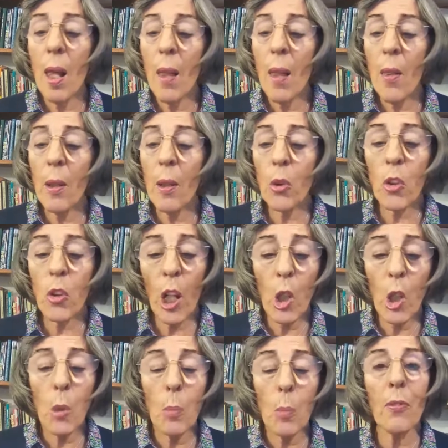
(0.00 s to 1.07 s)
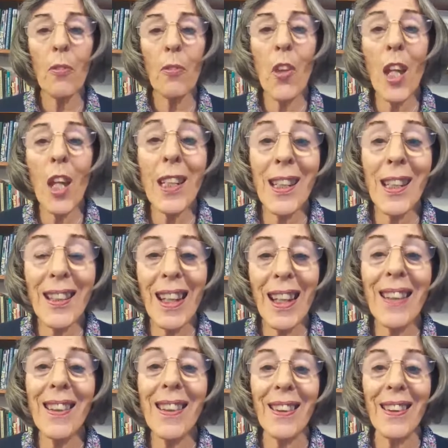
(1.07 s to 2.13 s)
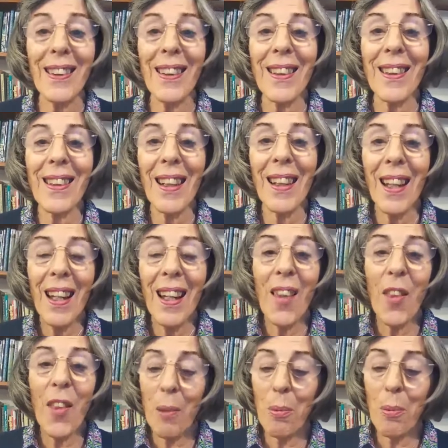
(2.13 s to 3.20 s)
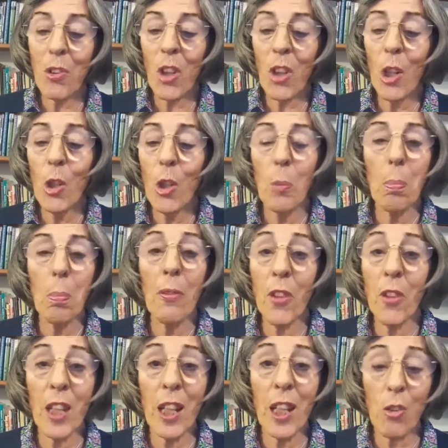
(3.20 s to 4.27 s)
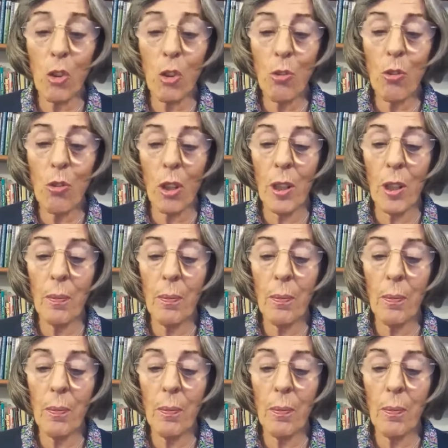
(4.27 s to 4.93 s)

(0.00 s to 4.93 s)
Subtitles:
There was hope for their descendants. There was hope for their children.